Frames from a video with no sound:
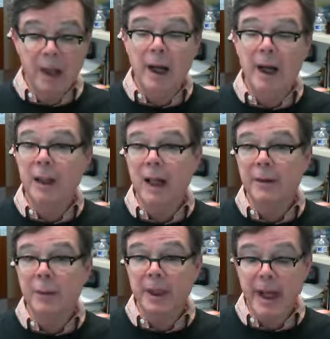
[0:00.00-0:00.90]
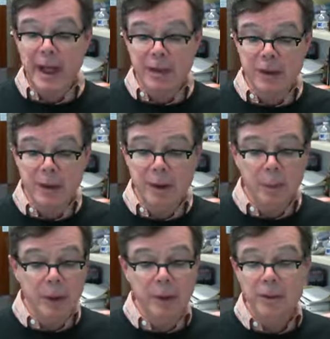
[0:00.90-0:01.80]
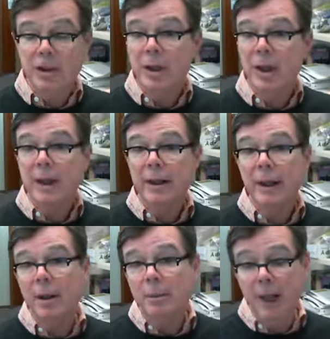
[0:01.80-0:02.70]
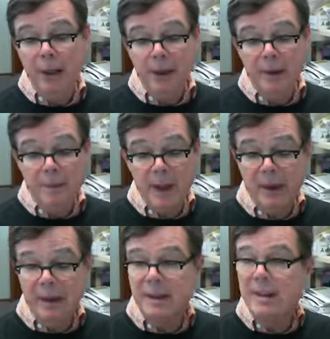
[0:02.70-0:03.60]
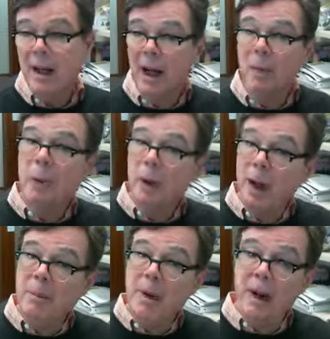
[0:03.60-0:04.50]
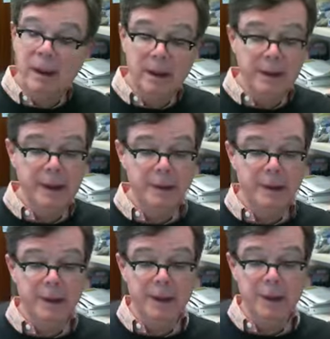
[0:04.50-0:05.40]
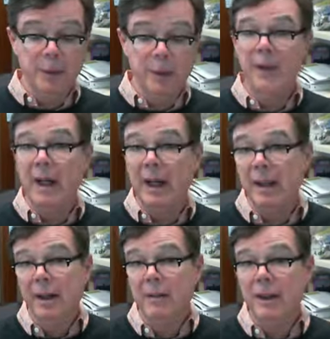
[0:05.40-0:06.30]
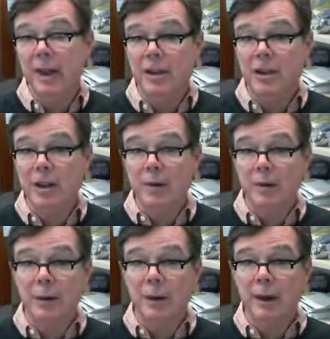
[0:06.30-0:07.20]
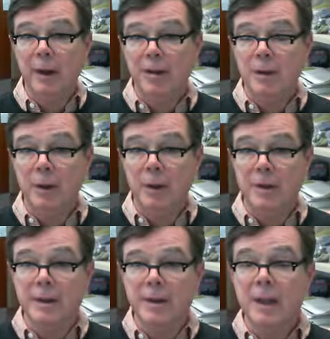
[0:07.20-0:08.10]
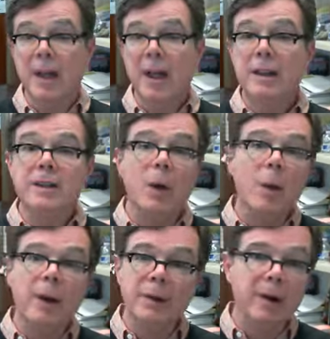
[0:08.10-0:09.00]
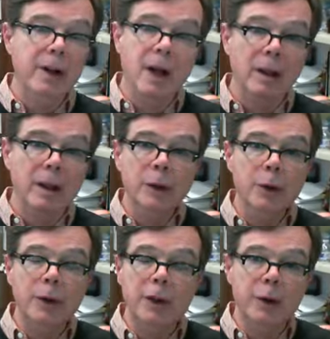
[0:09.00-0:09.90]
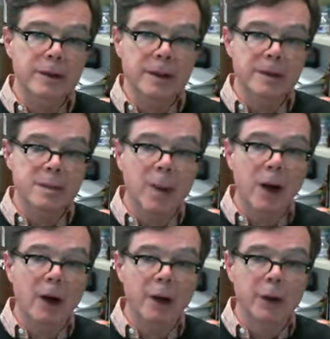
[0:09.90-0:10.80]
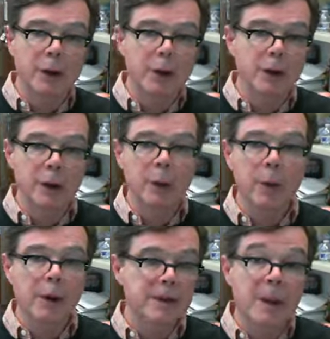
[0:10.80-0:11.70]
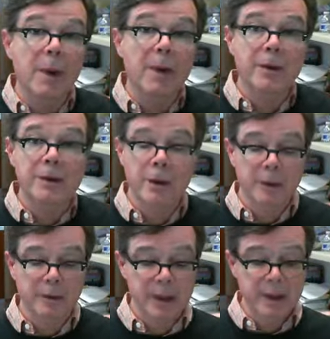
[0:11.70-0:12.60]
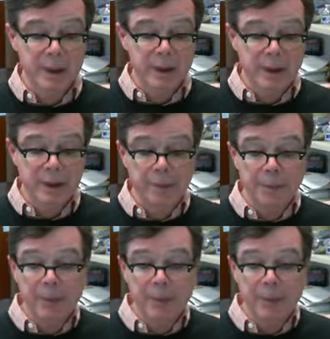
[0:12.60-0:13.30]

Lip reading: Unlike the redactional approach, the comparative method is not primarily concerned with the identification of literary sources, so whether or not Luke uses Mark or Q or some other sort of material.